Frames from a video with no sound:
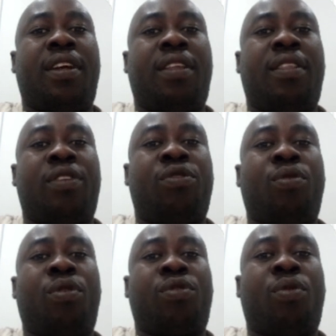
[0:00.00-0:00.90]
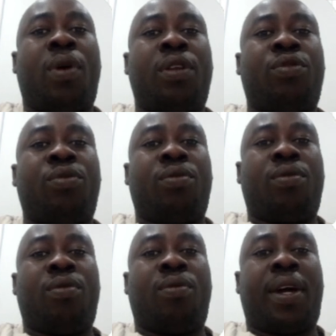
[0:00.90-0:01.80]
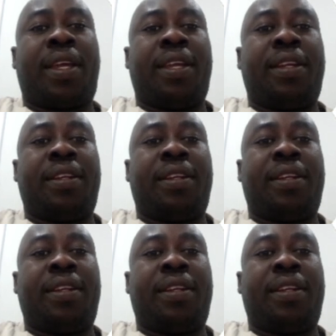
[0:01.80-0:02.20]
that you also want to work in,